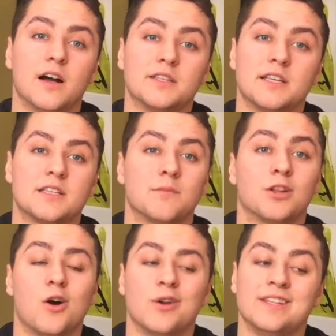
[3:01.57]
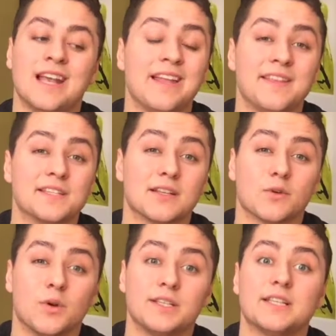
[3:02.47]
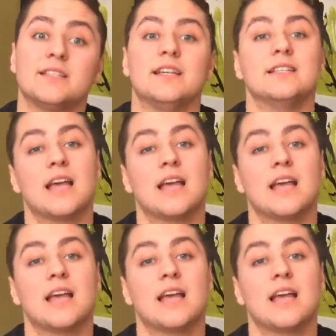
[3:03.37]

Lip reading: system alone, and taking these little quizzes is